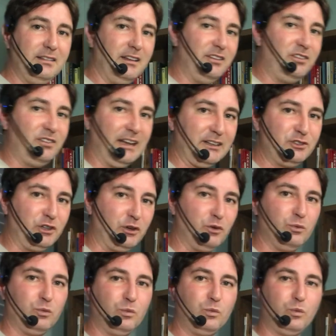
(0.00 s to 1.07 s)
this
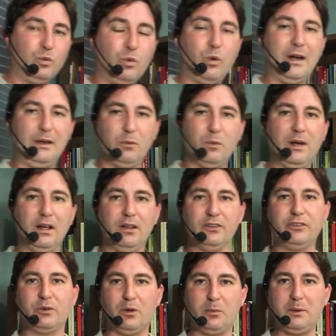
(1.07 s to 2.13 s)
section quite well,
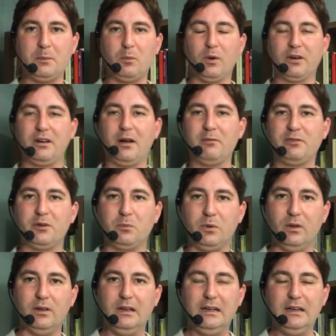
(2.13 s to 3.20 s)
so I'll be more
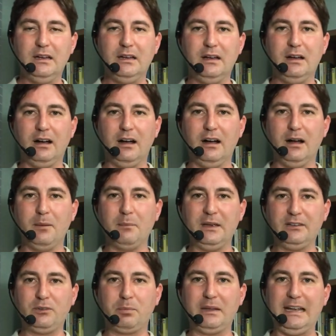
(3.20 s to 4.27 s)
comfortable um,
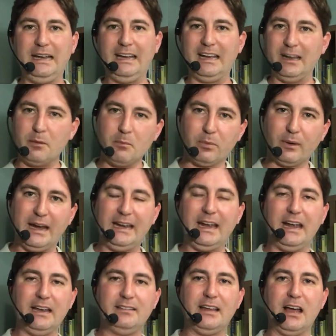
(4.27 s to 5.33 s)
explaining it and
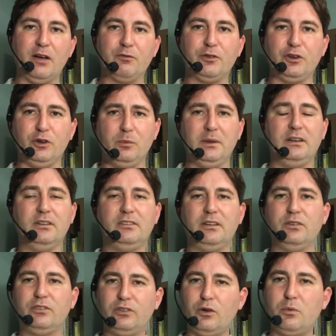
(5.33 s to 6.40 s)
breaking it down for you because
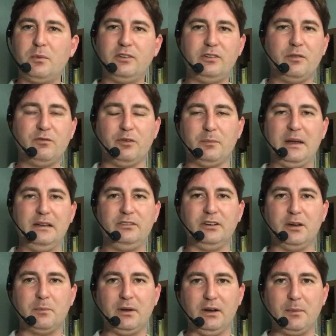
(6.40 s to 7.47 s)
there's so much
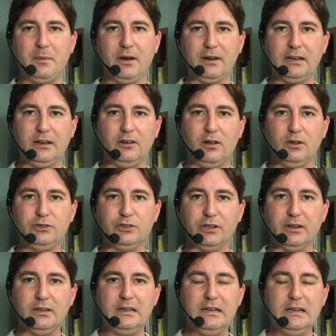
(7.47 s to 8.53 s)
information about American
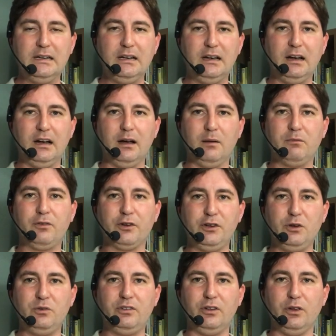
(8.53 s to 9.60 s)
culture um, for
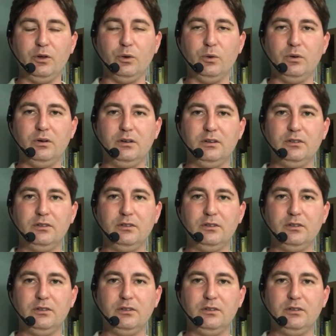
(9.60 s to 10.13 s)
you to